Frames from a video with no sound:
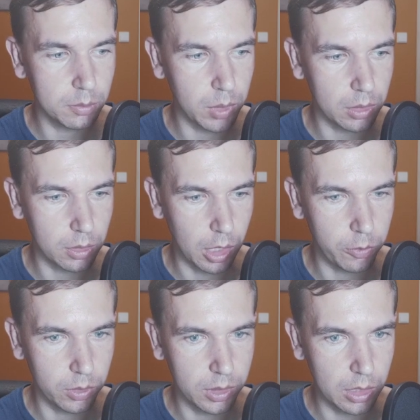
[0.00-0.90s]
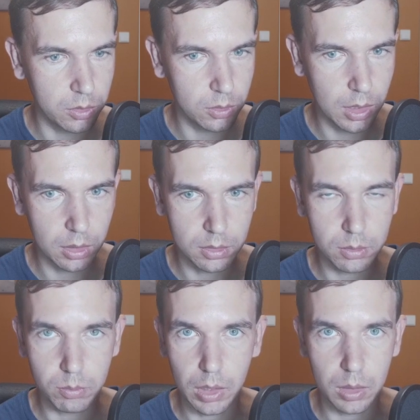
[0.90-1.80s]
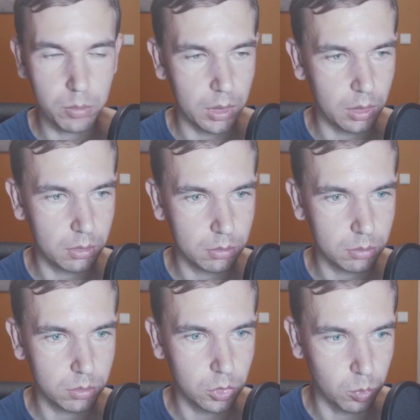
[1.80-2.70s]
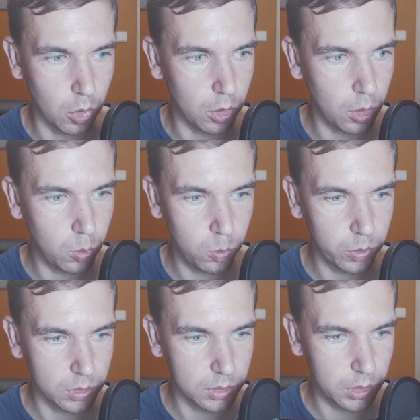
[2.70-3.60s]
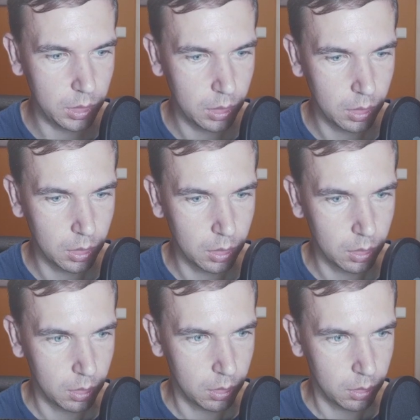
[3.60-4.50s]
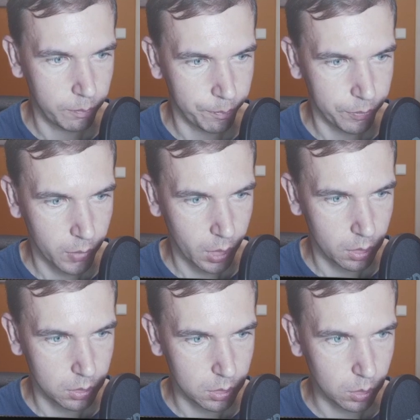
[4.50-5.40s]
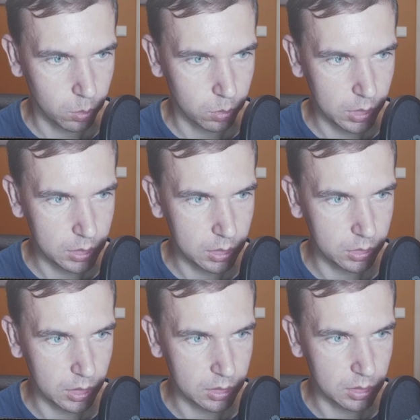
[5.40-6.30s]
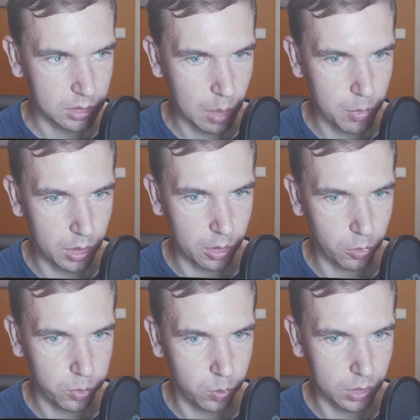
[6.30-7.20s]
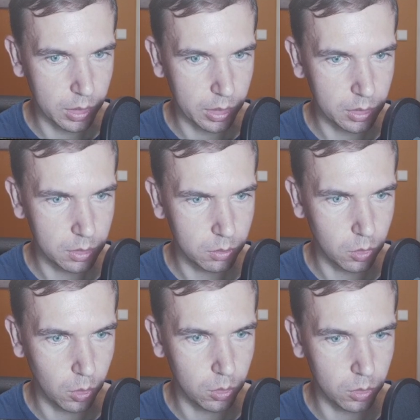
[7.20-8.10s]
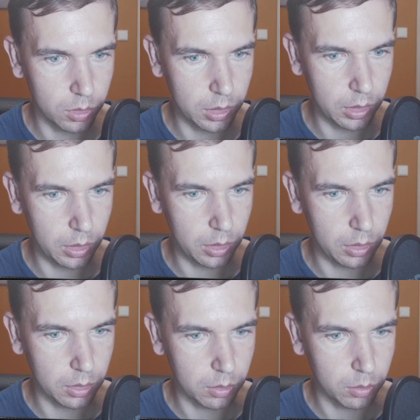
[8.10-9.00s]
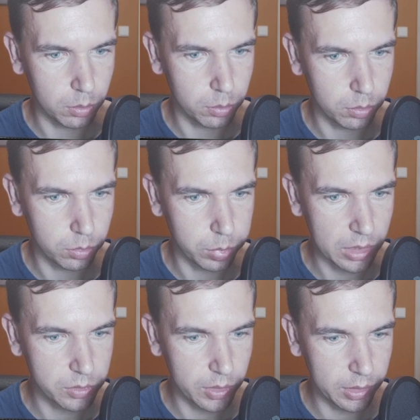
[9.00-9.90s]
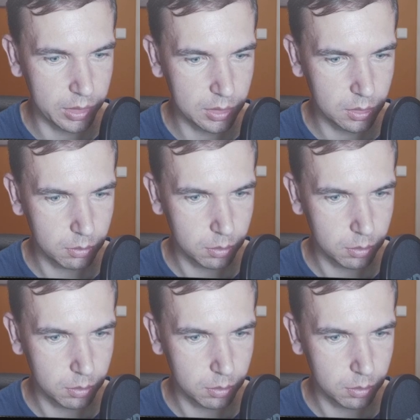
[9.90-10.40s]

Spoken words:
but I will get to that maybe tomorrow. We'll see. So this is just a summary of what they told on the press release